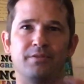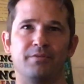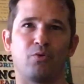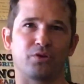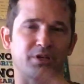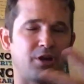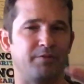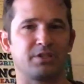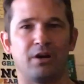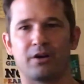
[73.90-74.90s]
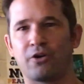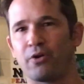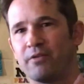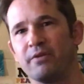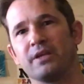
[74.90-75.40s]
of course, the Coffee Talk
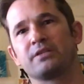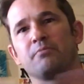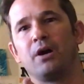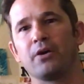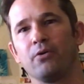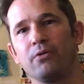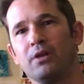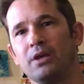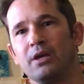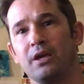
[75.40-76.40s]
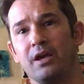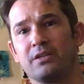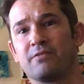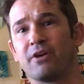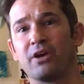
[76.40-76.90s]
current event model
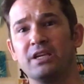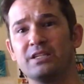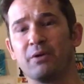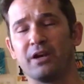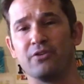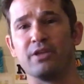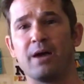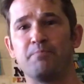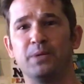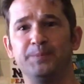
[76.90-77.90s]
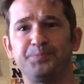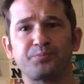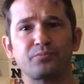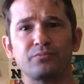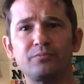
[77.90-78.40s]
is a very easy way to do that. But
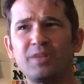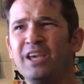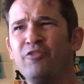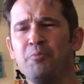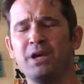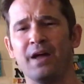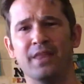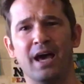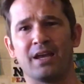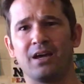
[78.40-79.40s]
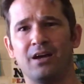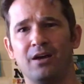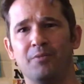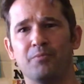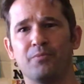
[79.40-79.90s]
even beyond that,
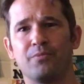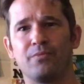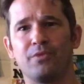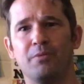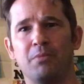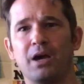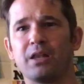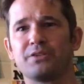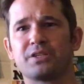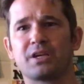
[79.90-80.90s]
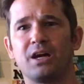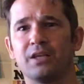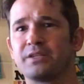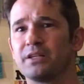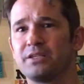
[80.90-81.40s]
the model is to
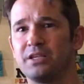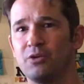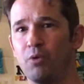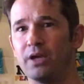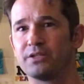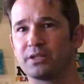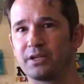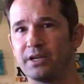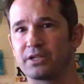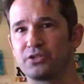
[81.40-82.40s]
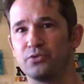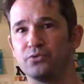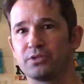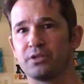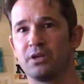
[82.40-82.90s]
constantly seek ways to connect
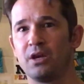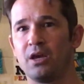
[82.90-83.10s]
students